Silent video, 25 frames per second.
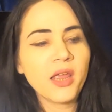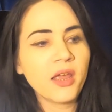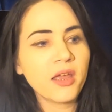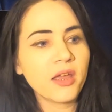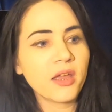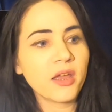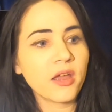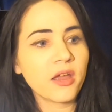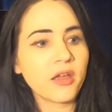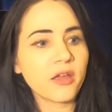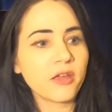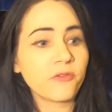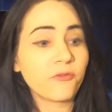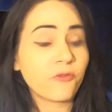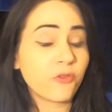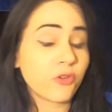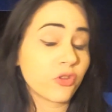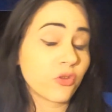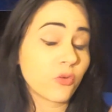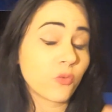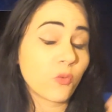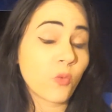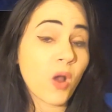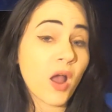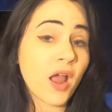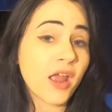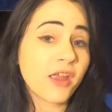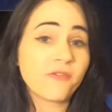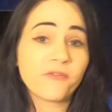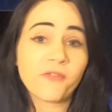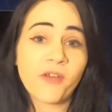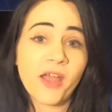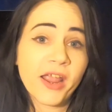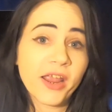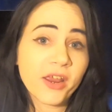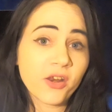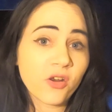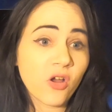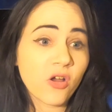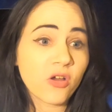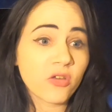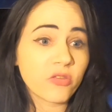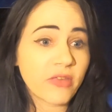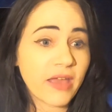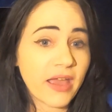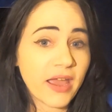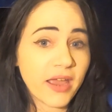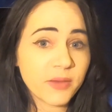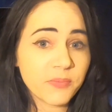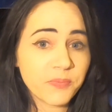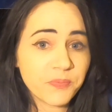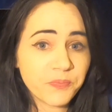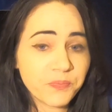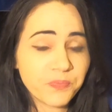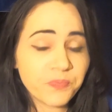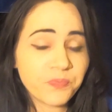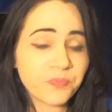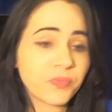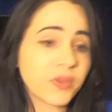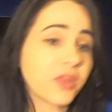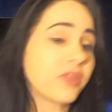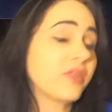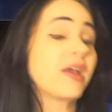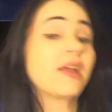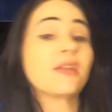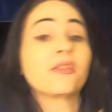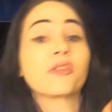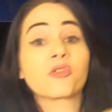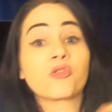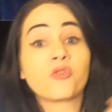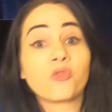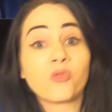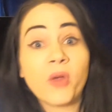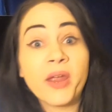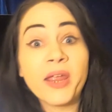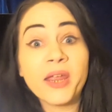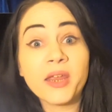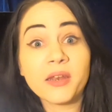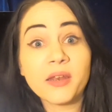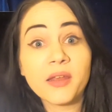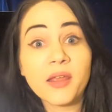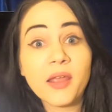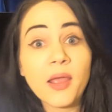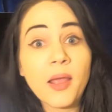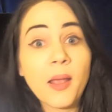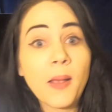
uh, for the Wi-Fi and all that, and that's great.